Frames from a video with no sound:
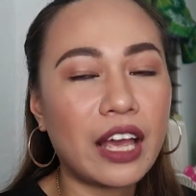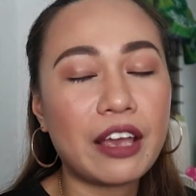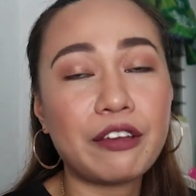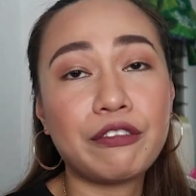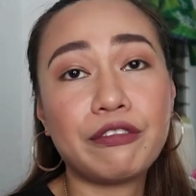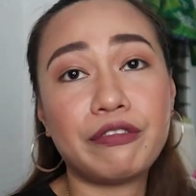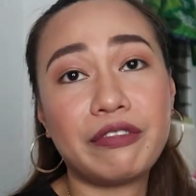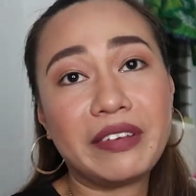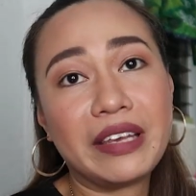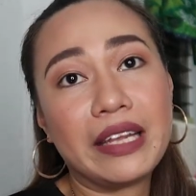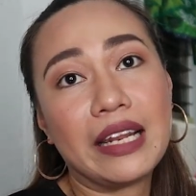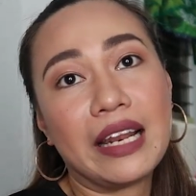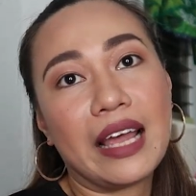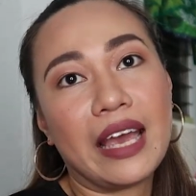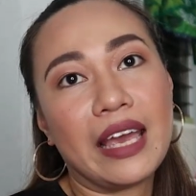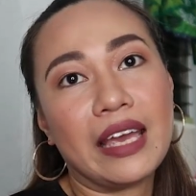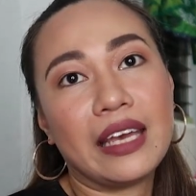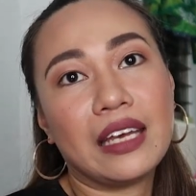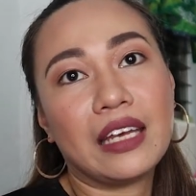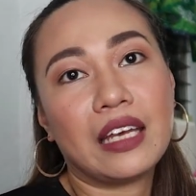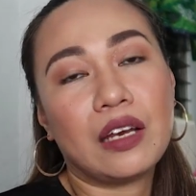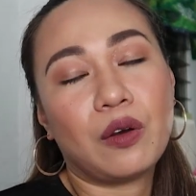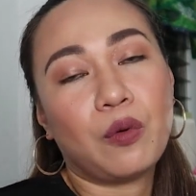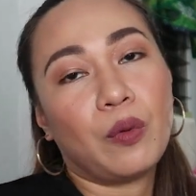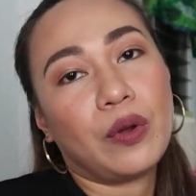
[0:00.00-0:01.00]
I feel
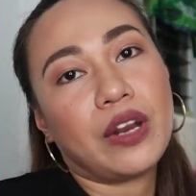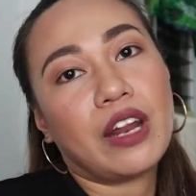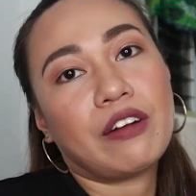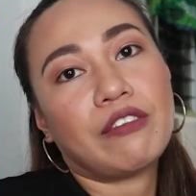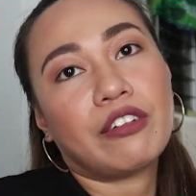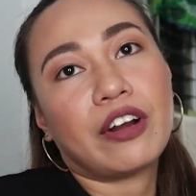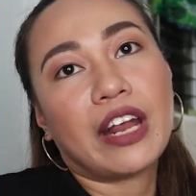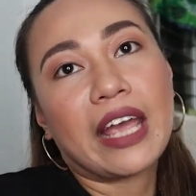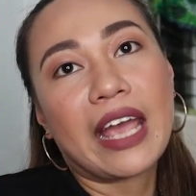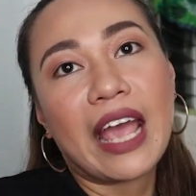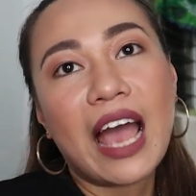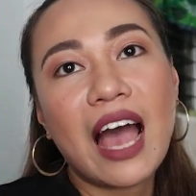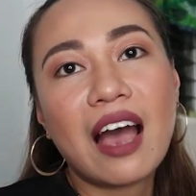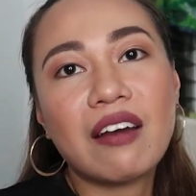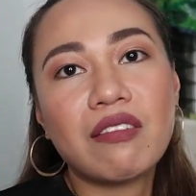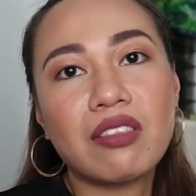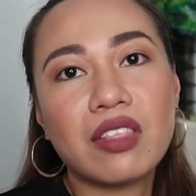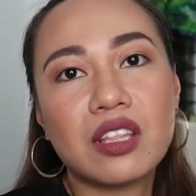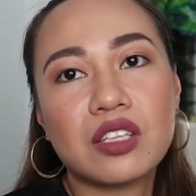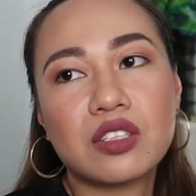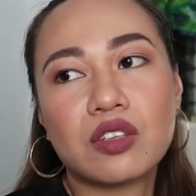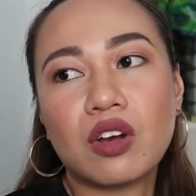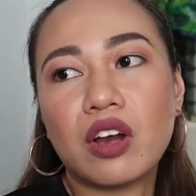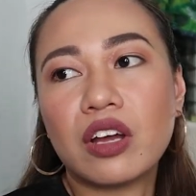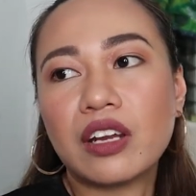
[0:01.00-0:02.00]
like whenever I have
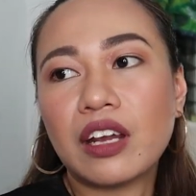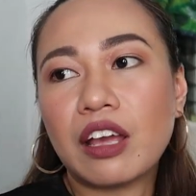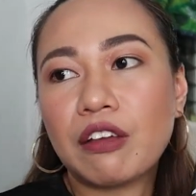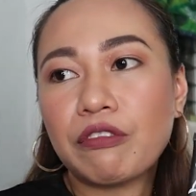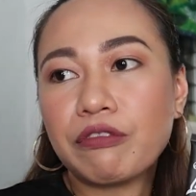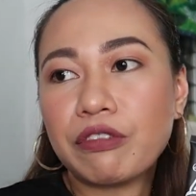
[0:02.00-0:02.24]
this on,